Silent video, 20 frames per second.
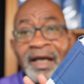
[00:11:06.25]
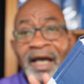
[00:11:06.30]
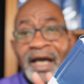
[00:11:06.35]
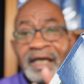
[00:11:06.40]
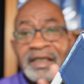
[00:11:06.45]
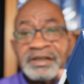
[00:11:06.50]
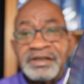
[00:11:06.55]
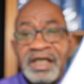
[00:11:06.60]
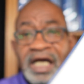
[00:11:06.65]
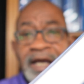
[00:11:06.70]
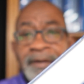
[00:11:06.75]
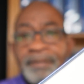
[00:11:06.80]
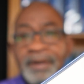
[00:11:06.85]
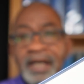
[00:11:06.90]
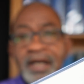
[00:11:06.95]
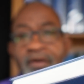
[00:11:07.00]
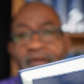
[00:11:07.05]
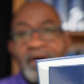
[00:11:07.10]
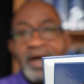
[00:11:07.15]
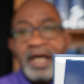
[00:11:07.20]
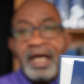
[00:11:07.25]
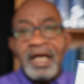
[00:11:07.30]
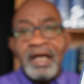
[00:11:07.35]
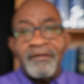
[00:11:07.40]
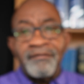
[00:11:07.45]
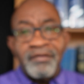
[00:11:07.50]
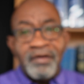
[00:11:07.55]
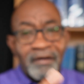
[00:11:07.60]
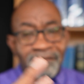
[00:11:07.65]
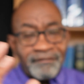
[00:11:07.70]
And J.P. Green,
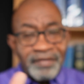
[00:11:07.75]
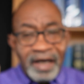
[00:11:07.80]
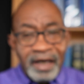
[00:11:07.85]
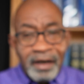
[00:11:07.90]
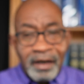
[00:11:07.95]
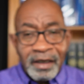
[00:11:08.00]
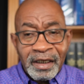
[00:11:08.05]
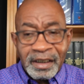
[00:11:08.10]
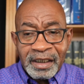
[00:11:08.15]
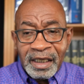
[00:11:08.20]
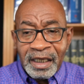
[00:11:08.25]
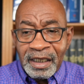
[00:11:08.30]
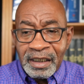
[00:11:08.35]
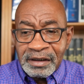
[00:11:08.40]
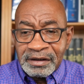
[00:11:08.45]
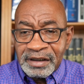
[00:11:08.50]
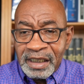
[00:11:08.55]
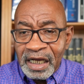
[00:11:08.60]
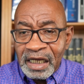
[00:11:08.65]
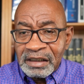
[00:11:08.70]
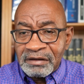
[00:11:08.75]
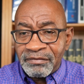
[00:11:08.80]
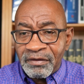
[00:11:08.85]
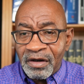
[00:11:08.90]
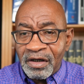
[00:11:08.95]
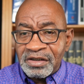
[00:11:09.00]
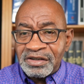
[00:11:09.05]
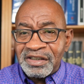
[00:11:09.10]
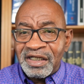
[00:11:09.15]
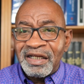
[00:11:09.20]
if you're a fan of the King James
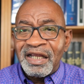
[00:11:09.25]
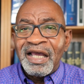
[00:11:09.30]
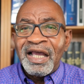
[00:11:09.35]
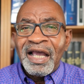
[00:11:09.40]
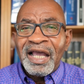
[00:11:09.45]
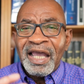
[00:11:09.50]
Version,